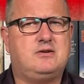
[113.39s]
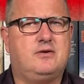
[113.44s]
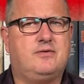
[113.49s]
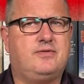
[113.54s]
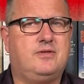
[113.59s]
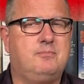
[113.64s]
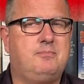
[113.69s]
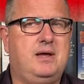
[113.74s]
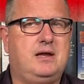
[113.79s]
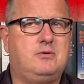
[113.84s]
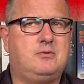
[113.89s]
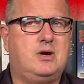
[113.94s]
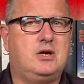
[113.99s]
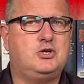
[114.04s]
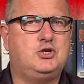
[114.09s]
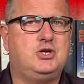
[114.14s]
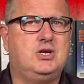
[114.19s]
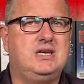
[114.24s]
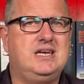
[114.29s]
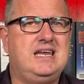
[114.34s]
of the
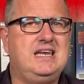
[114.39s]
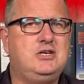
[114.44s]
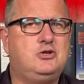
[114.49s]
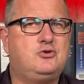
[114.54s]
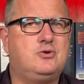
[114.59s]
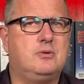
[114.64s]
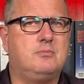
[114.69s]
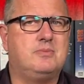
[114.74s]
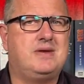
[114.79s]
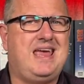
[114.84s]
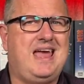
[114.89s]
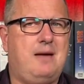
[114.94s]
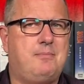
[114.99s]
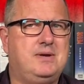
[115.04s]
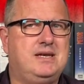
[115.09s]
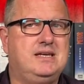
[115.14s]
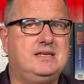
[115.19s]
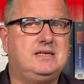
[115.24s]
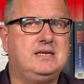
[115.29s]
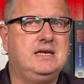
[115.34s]
Belarusian interim
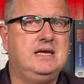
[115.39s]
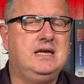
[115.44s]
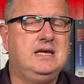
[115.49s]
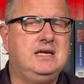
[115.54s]
cabinet